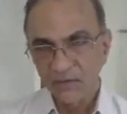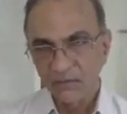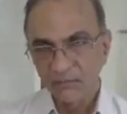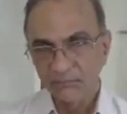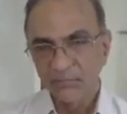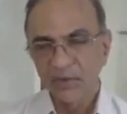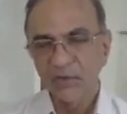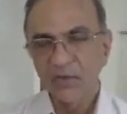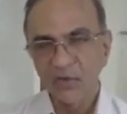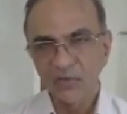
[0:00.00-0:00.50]

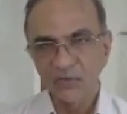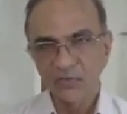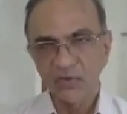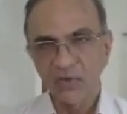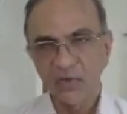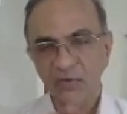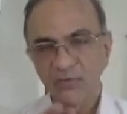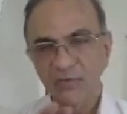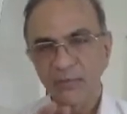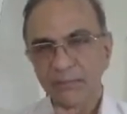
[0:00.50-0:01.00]
because
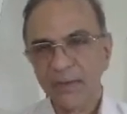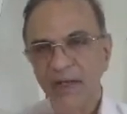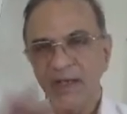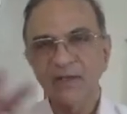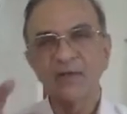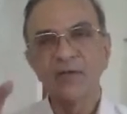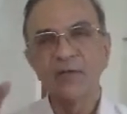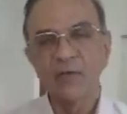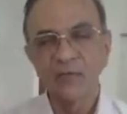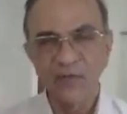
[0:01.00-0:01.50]
of the
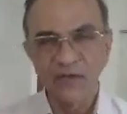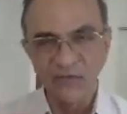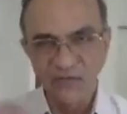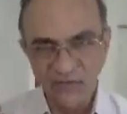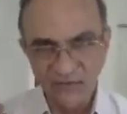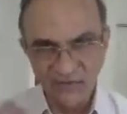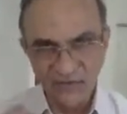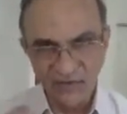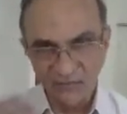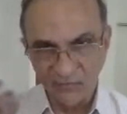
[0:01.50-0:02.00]
pattern of
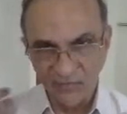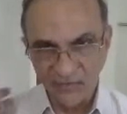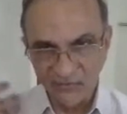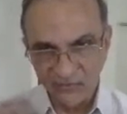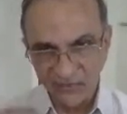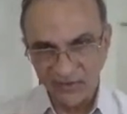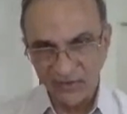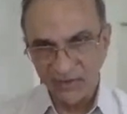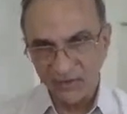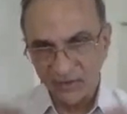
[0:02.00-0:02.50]
disease that we
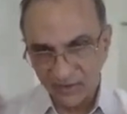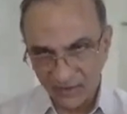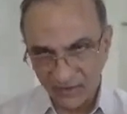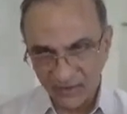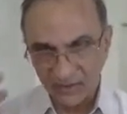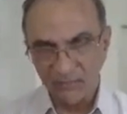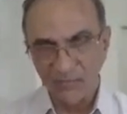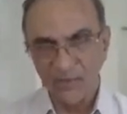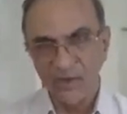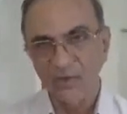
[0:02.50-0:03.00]
see, and I'll
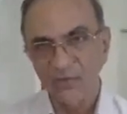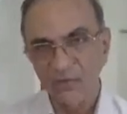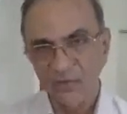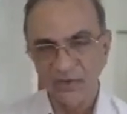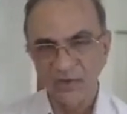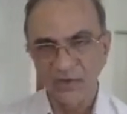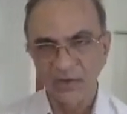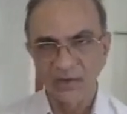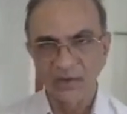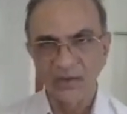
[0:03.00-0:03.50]
come down to
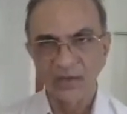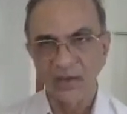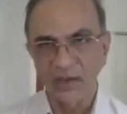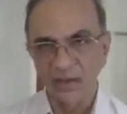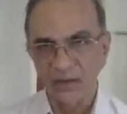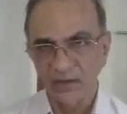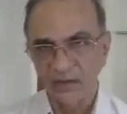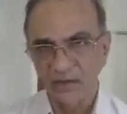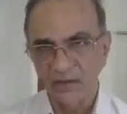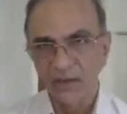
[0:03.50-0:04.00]
that a little
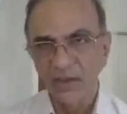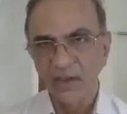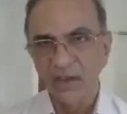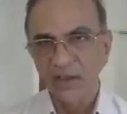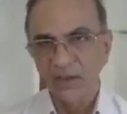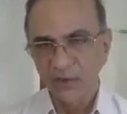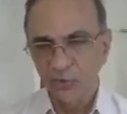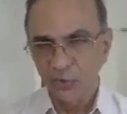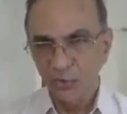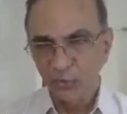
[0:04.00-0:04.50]
later,
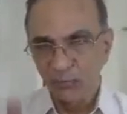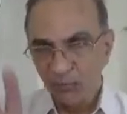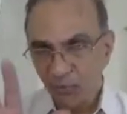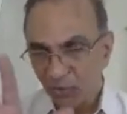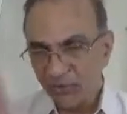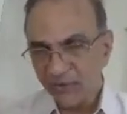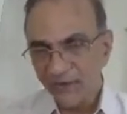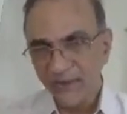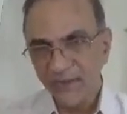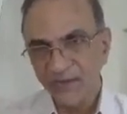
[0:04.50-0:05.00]
you do
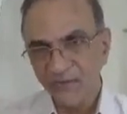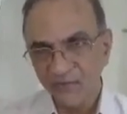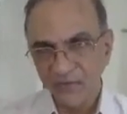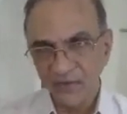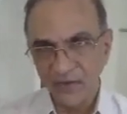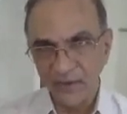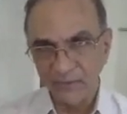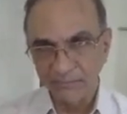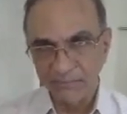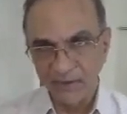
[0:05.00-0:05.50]
both hands
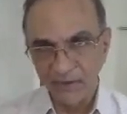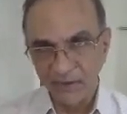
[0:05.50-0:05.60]
AP,